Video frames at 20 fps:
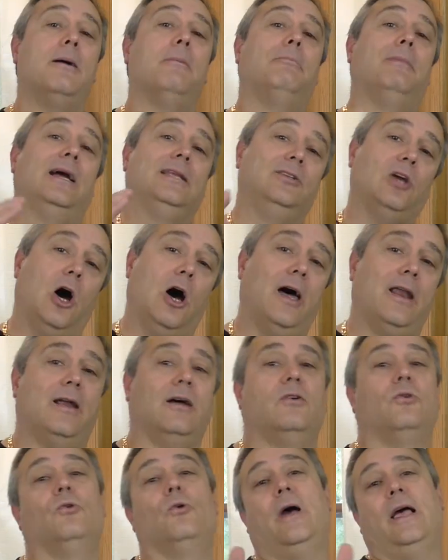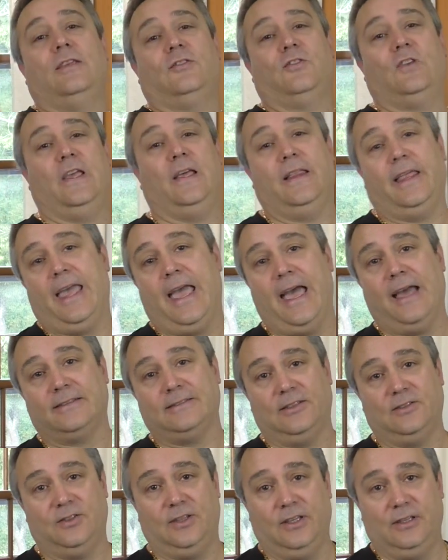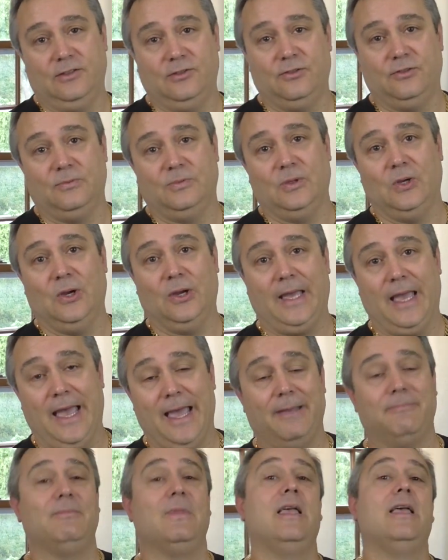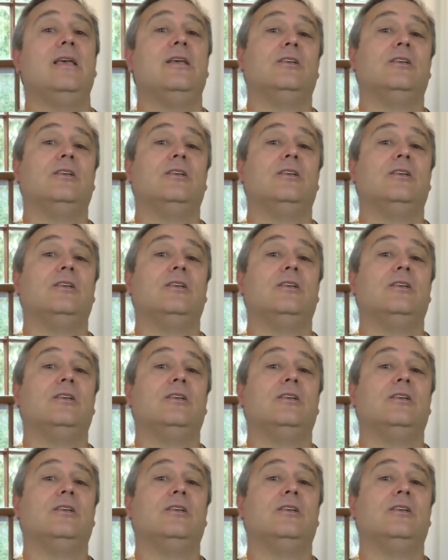my daughter who has celiac disease, okay?